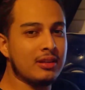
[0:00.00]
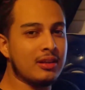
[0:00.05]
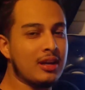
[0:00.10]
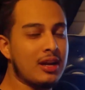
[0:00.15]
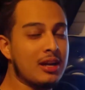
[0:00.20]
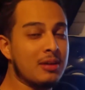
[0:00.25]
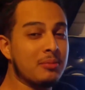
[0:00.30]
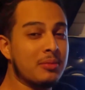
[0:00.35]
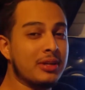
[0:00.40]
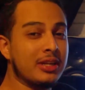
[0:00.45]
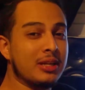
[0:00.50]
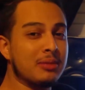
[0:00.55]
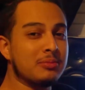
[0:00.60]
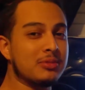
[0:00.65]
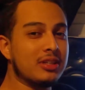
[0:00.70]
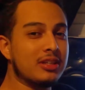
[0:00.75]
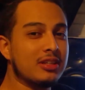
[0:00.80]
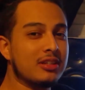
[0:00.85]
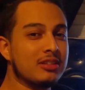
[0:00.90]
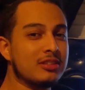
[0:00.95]
Hi, my name
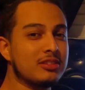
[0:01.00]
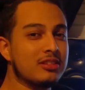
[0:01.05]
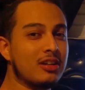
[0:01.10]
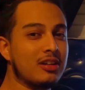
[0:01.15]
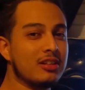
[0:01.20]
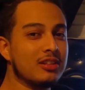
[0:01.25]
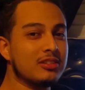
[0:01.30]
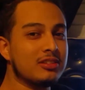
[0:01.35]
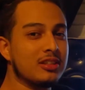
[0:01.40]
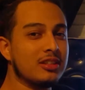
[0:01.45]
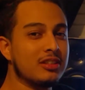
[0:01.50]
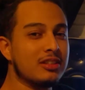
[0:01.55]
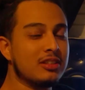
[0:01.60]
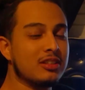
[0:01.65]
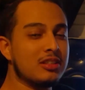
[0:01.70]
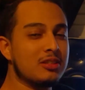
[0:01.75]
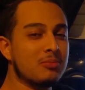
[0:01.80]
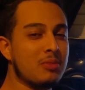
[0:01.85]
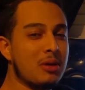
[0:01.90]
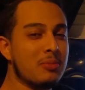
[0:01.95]
is Eric Gonzalez, and
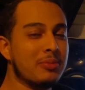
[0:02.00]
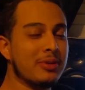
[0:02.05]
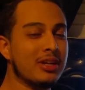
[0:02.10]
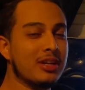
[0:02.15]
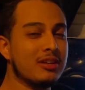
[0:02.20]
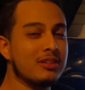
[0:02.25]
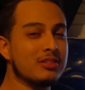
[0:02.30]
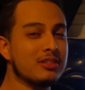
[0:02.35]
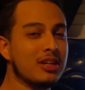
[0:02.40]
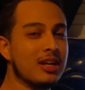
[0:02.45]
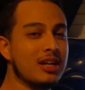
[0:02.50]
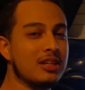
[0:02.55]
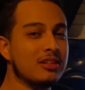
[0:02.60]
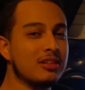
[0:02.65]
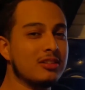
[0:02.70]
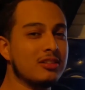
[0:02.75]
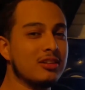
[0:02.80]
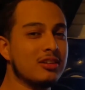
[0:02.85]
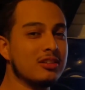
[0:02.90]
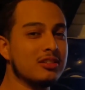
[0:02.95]
this is my beginner's guide
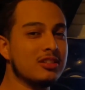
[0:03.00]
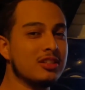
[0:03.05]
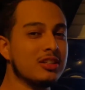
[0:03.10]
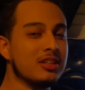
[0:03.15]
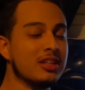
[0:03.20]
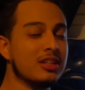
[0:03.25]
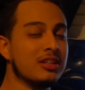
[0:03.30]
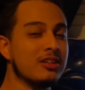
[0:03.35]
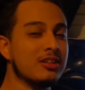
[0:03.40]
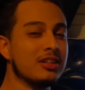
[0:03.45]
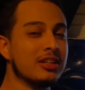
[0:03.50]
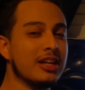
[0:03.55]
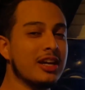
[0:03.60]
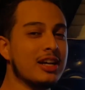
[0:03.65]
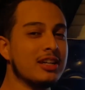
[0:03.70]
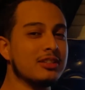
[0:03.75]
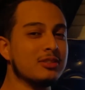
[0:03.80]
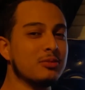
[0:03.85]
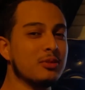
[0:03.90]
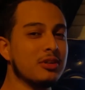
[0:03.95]
to tungsten inert
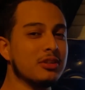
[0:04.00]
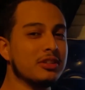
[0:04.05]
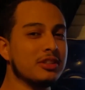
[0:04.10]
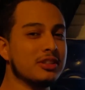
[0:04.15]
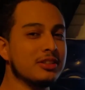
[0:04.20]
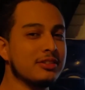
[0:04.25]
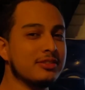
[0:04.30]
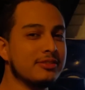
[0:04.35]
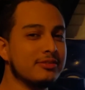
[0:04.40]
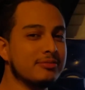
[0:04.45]
gas welding.